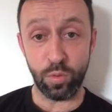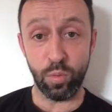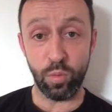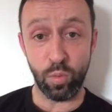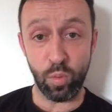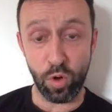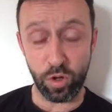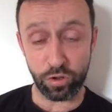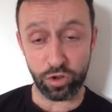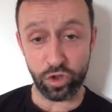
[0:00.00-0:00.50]

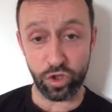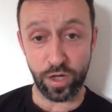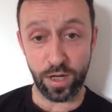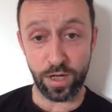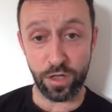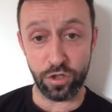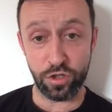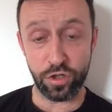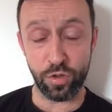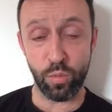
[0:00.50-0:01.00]
What
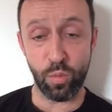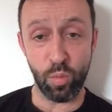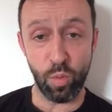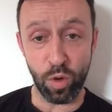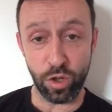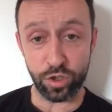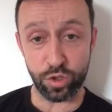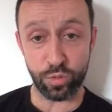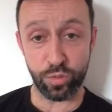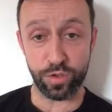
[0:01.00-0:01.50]
changed and
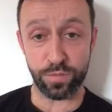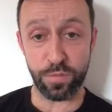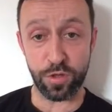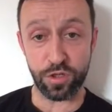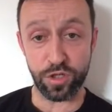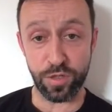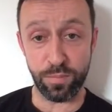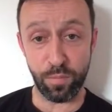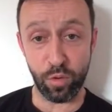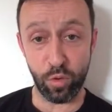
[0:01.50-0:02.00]
what was
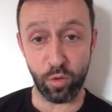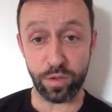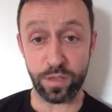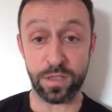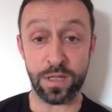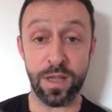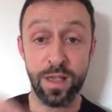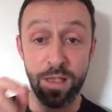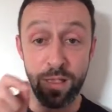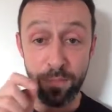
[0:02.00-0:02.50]
most
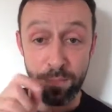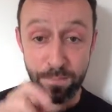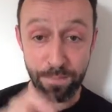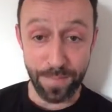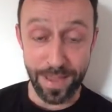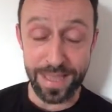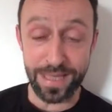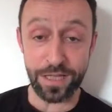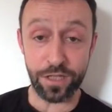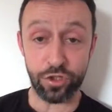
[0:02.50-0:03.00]
important.
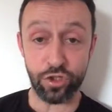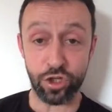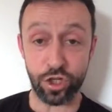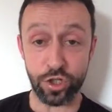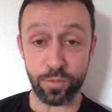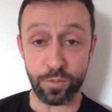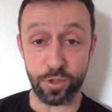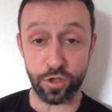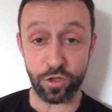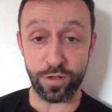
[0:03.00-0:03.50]
Make a
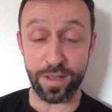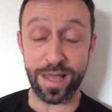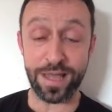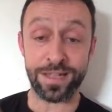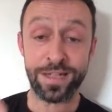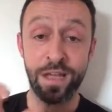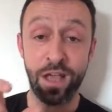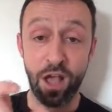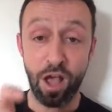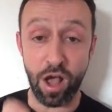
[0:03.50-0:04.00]
judgment on
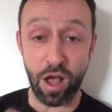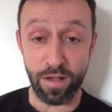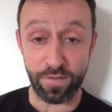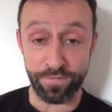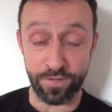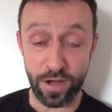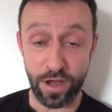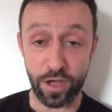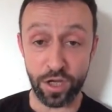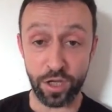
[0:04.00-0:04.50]
that.
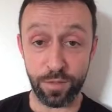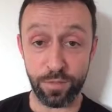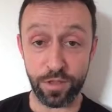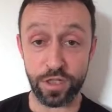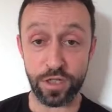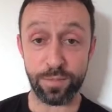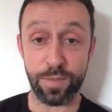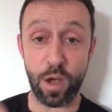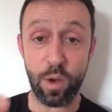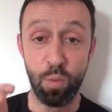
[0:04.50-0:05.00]
Have an
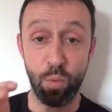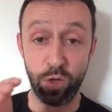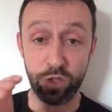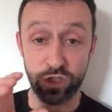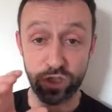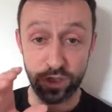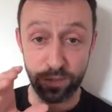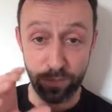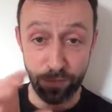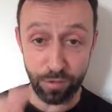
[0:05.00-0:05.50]
argument about
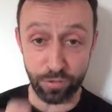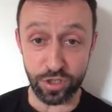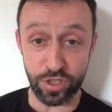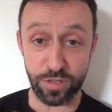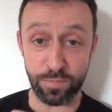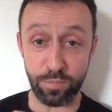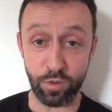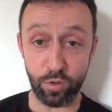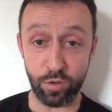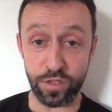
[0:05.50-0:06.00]
what's the most
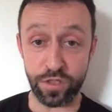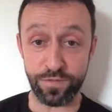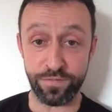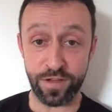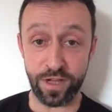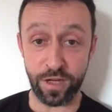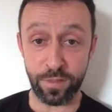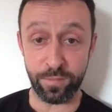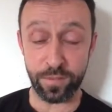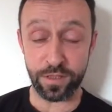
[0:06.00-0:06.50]
important
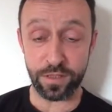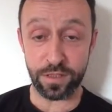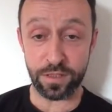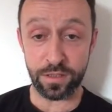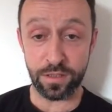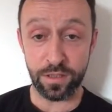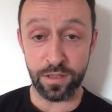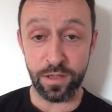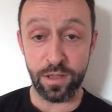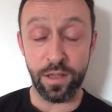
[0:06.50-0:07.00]
development.
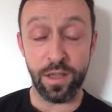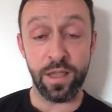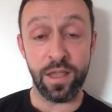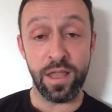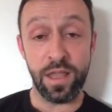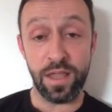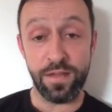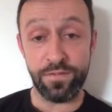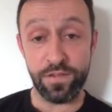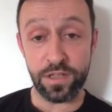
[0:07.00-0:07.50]

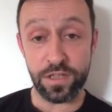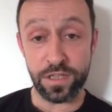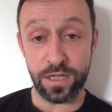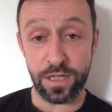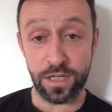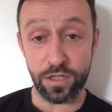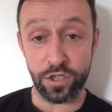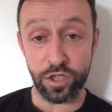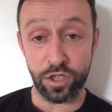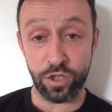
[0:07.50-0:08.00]
If it's
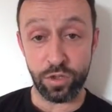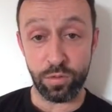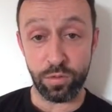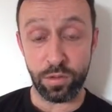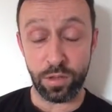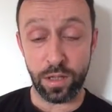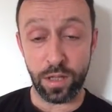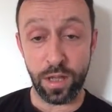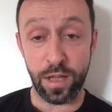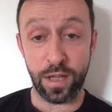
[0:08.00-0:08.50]
saying to you